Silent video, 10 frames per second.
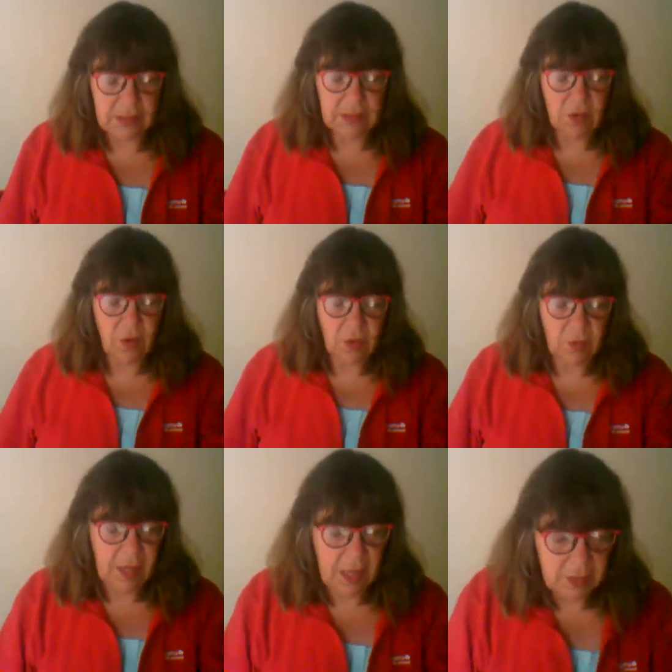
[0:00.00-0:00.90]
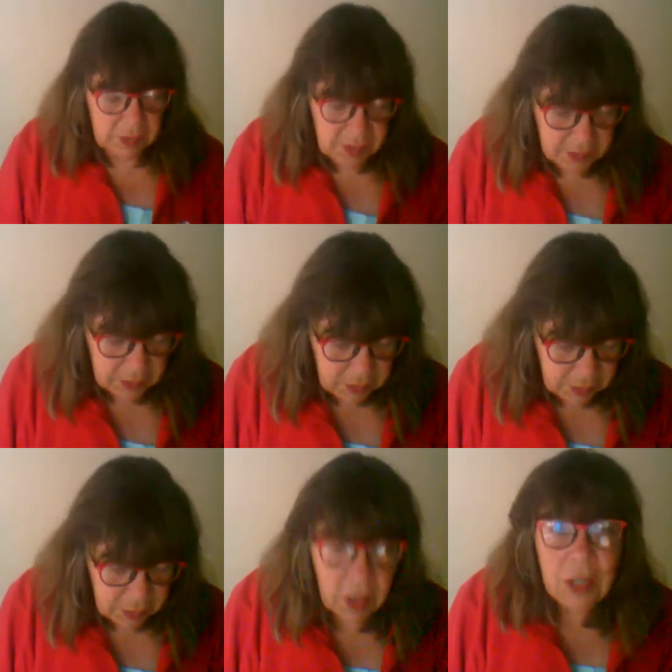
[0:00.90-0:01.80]
all about
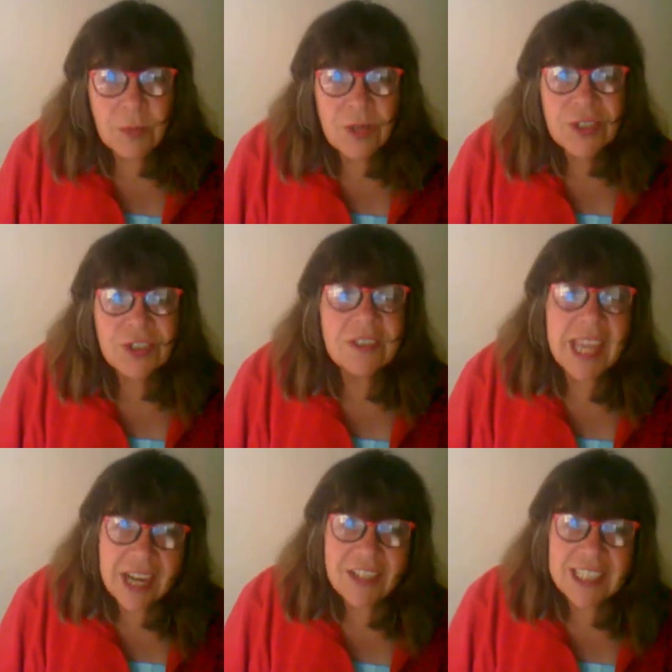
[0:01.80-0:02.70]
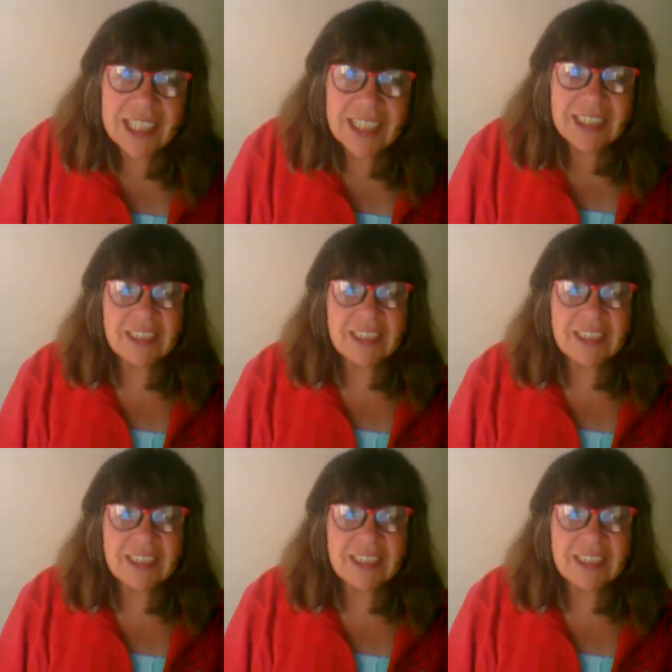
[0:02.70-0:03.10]
emotional caretaking.